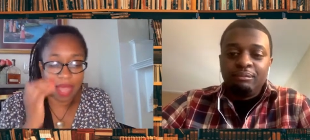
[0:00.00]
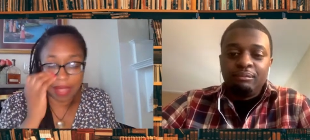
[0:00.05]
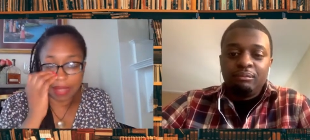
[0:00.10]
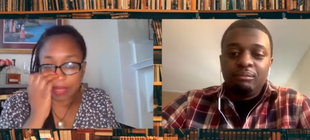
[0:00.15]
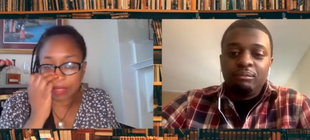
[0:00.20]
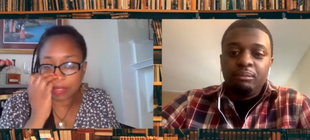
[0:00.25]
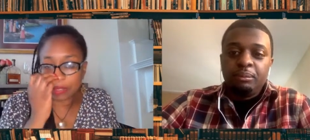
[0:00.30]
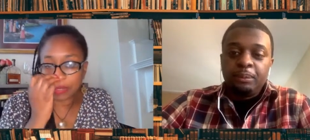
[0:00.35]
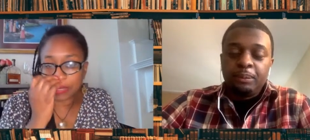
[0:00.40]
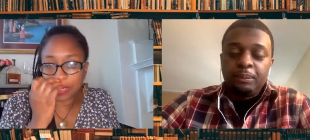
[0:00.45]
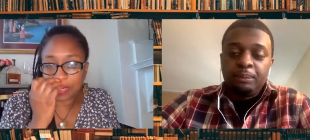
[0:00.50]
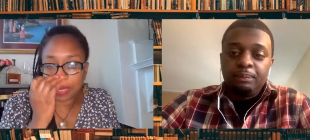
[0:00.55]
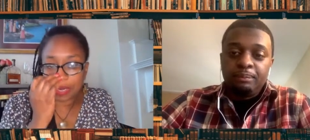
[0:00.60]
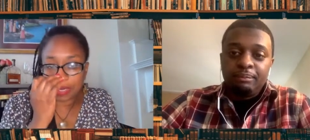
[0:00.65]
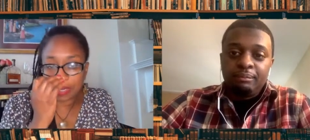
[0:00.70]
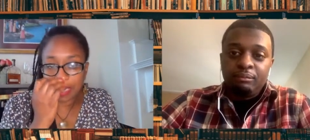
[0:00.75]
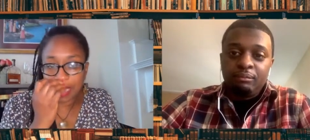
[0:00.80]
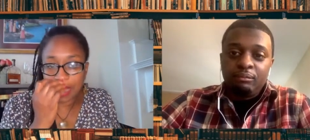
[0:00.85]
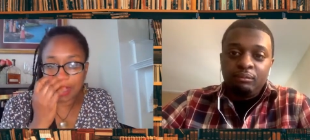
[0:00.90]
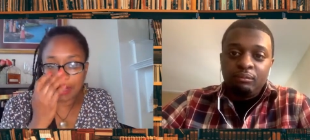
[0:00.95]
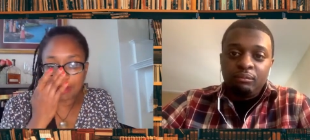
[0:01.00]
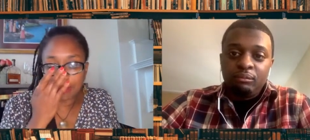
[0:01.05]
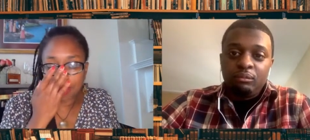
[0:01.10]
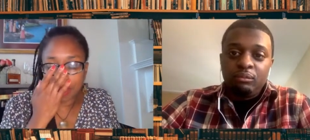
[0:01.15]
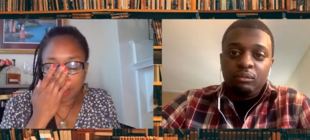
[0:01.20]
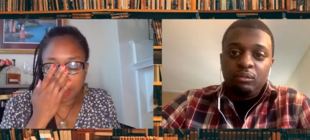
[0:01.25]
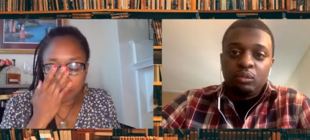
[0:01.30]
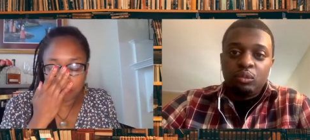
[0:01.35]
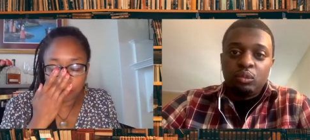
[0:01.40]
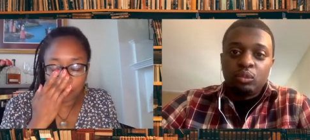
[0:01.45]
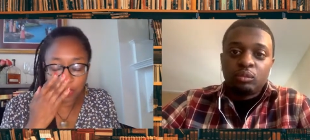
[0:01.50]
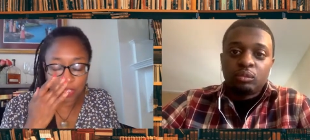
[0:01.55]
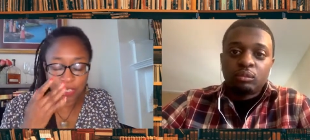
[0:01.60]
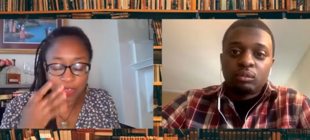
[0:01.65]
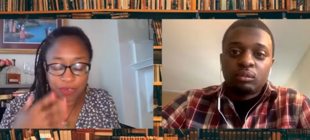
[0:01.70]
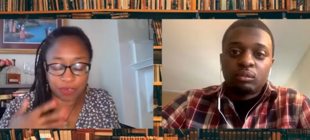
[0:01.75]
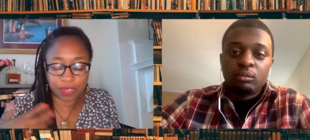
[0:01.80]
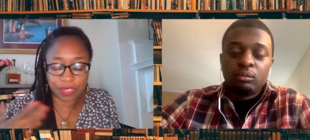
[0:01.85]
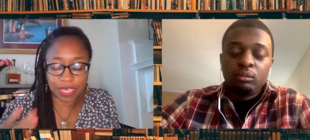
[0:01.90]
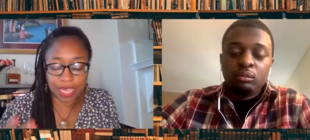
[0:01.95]
Speaker 1: I enjoyed it a lot.
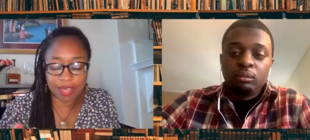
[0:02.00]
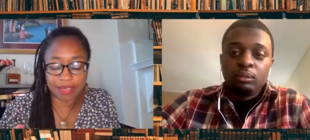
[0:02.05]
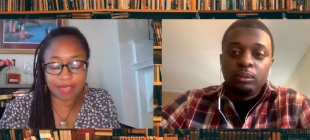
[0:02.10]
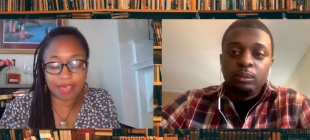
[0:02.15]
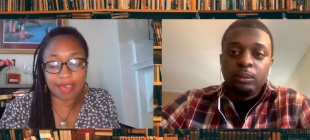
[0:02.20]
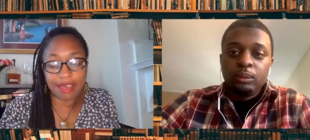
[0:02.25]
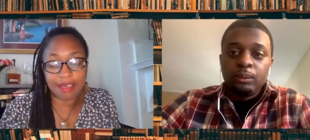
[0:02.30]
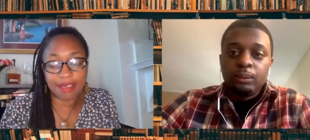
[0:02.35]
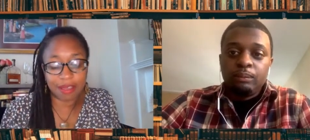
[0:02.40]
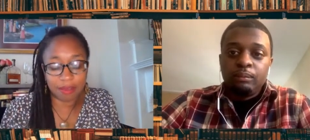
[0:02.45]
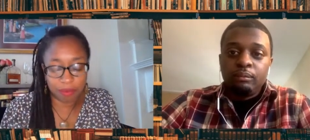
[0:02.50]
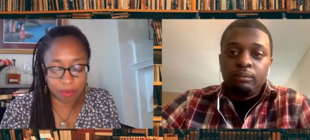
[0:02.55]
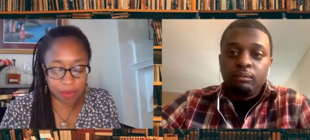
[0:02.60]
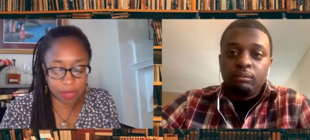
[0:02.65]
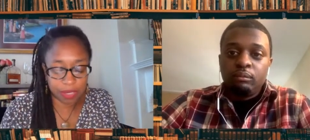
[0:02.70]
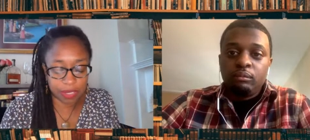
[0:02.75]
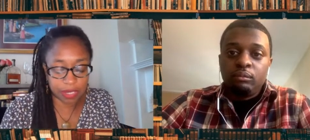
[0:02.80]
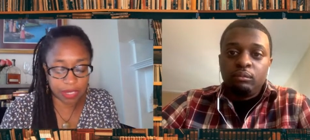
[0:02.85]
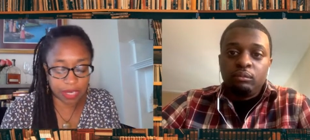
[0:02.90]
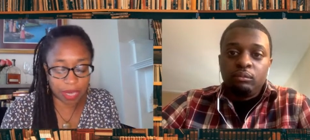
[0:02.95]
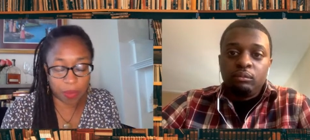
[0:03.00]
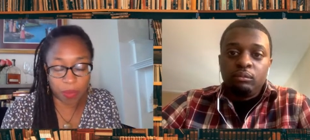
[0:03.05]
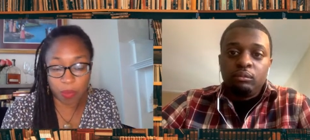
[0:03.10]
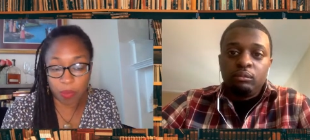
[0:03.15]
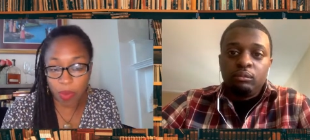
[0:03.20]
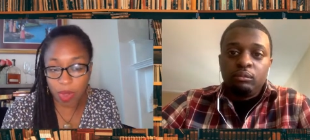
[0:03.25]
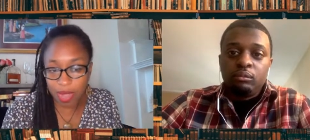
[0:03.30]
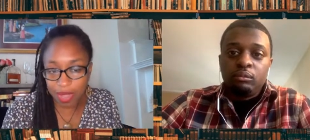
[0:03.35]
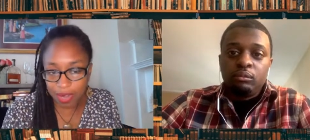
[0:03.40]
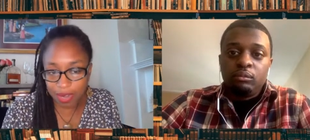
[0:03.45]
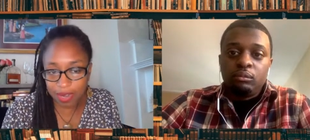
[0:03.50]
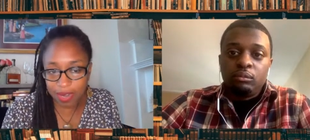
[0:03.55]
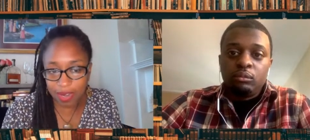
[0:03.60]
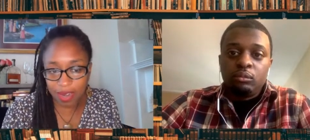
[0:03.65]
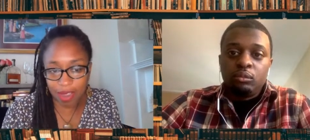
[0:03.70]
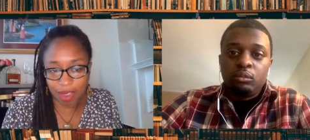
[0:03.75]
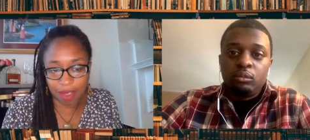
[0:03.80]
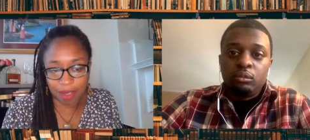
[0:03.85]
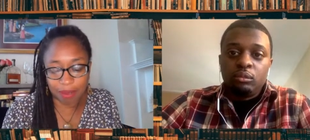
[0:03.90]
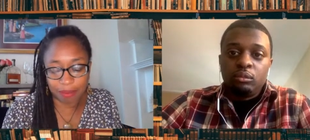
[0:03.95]
Um, would you say that it was
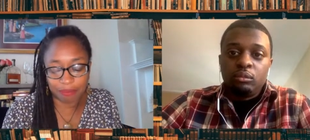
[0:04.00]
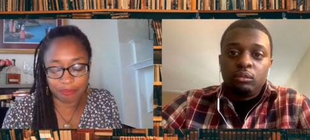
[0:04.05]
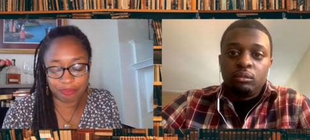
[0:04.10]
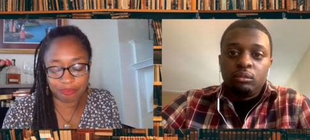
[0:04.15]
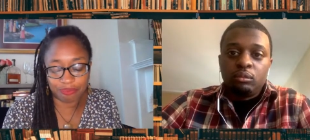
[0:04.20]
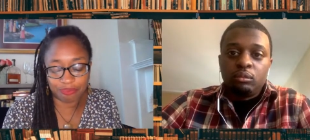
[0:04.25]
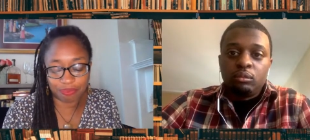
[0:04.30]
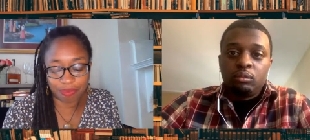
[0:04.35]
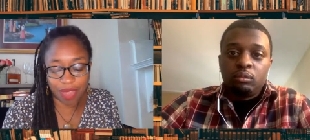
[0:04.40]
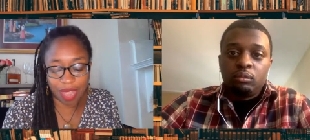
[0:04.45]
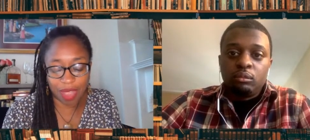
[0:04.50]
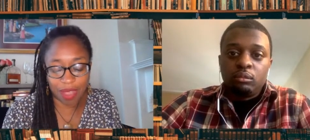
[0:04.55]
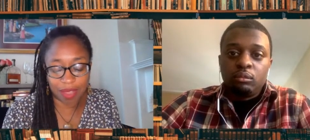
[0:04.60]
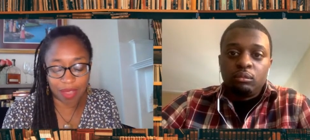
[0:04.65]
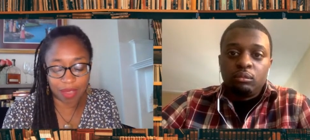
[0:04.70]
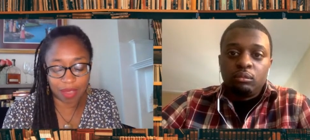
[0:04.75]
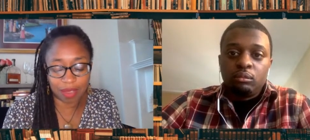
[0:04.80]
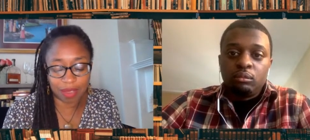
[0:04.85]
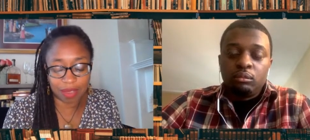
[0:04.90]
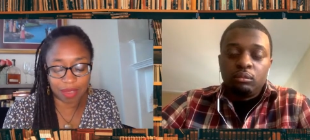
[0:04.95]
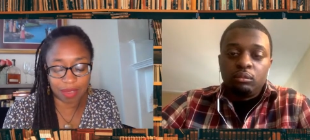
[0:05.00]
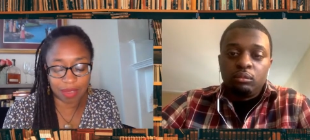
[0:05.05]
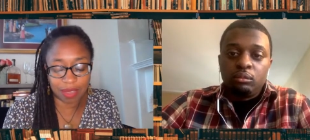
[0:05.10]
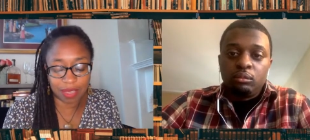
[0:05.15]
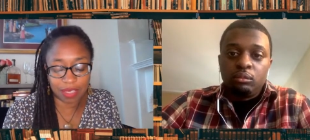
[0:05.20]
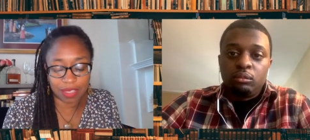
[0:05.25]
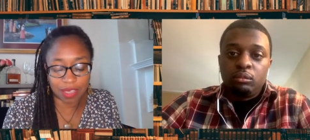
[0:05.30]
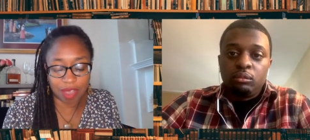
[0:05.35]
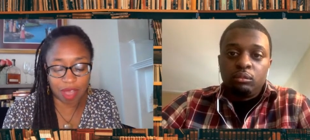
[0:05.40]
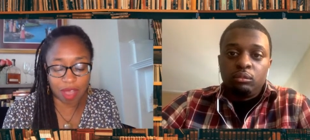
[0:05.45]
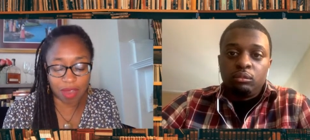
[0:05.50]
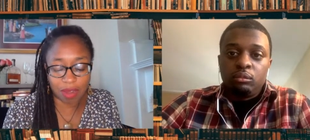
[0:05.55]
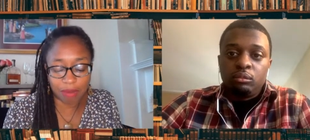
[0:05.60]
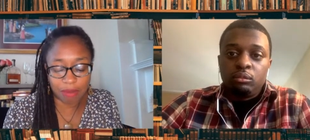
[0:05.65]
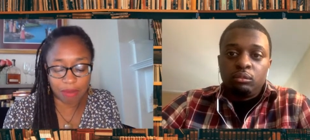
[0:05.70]
somewhat um, it's